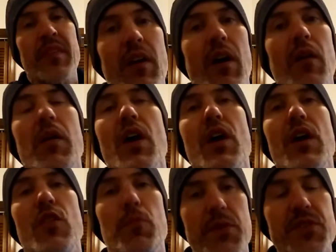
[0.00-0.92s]
The
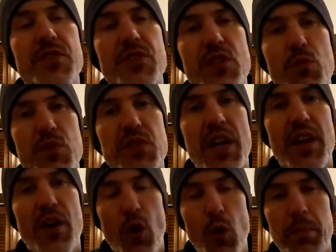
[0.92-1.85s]
businesses that were
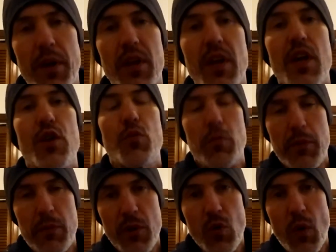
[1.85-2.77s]
staying open would
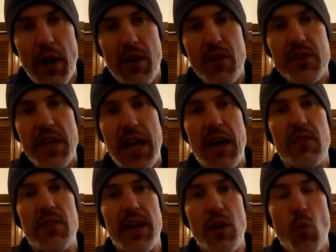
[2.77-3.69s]
be required to
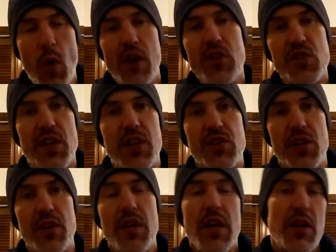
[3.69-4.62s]
have a wash
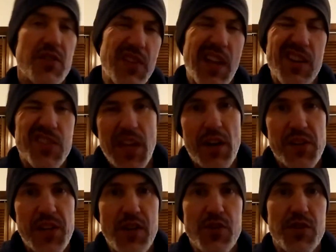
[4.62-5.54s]
station /
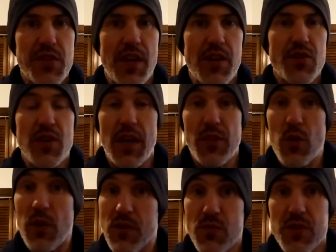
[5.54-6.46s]
sanitation station at
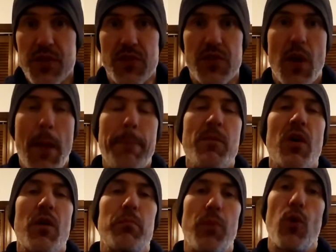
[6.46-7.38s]
their entrances.
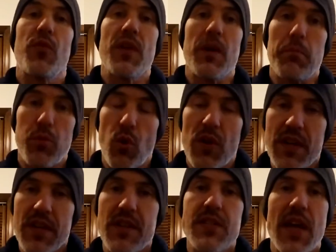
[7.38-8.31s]
Both
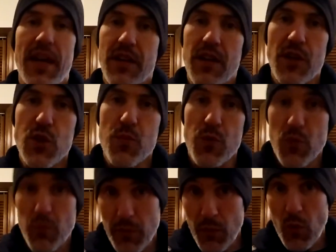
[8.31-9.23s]
employees and customers
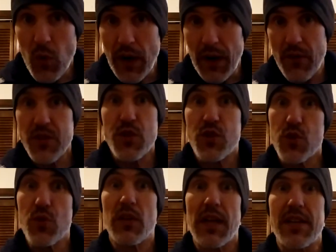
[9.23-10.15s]
would be required to
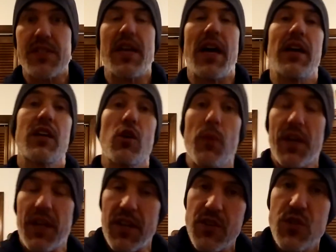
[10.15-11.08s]
utilize that
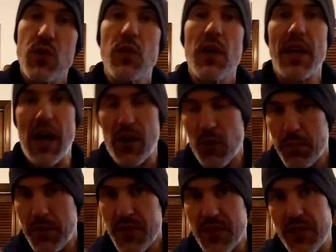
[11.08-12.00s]
going into and out of the
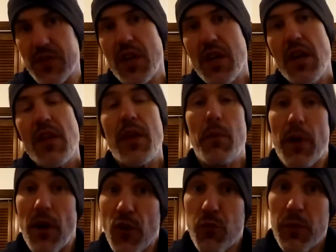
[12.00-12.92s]
business. They would
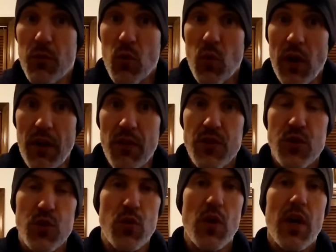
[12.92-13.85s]
also be required
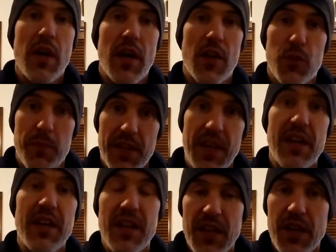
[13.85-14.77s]
to, at the
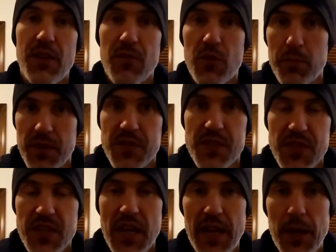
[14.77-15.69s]
beginning and end of the
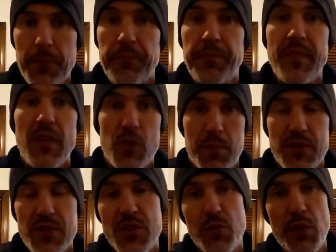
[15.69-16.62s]
business day, the
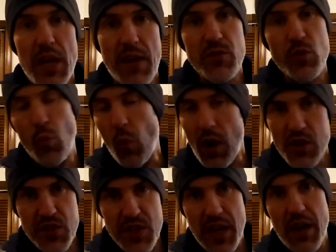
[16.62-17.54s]
businesses would have to
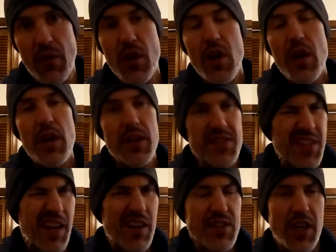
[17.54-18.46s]
wash down and
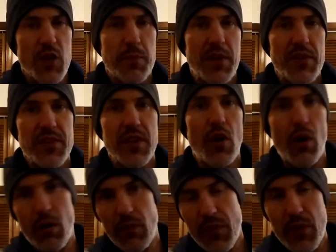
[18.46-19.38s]
sanitize basically
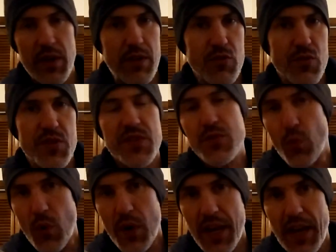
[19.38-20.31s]
all of their entrance
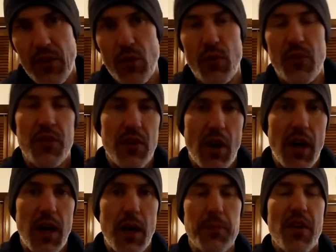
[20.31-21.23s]
door handles and
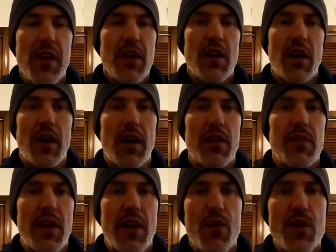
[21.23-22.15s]
knobs,
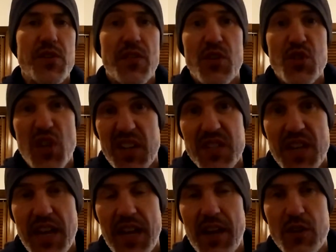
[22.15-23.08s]
the areas at the check
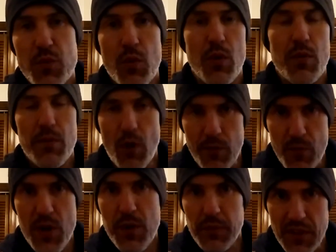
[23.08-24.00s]
stands where are
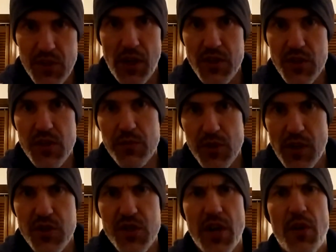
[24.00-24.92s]
frequently
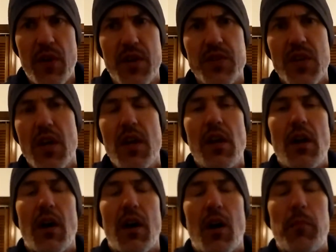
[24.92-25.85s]
touched areas.
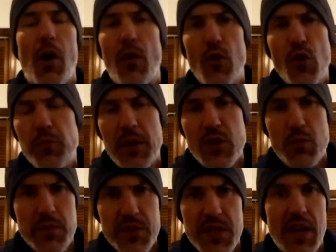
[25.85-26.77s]
All those places
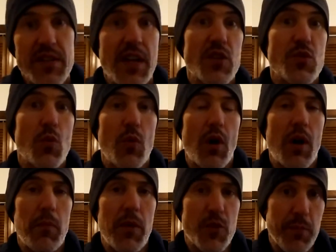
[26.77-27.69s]
would be sanitized
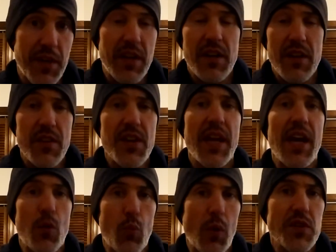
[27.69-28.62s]
at the beginning of the
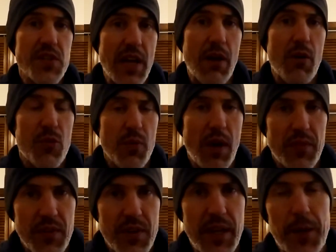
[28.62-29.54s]
day and once an hour throughout
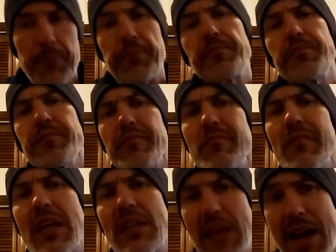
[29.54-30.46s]
the day.
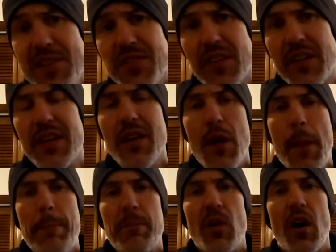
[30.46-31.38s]
Lastly,
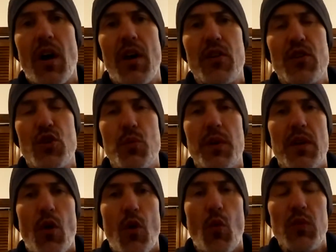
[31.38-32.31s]
you
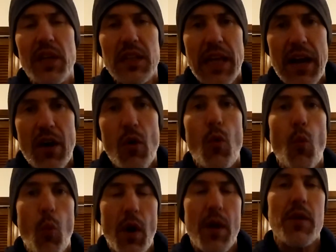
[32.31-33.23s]
would only allow
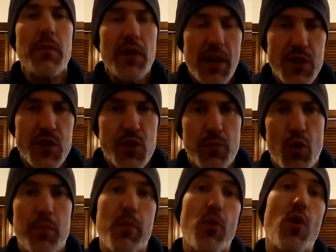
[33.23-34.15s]
one
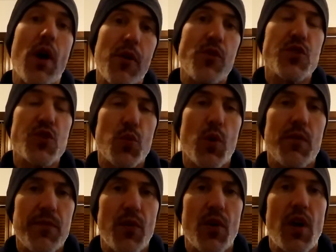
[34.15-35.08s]
customer per 100 square
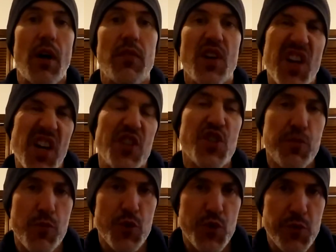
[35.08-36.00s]
foot of
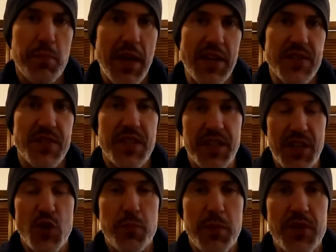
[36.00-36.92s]
customer space in
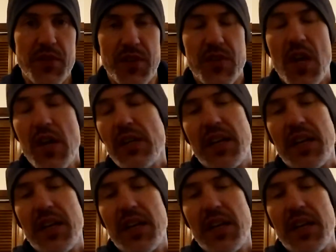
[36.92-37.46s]
each business.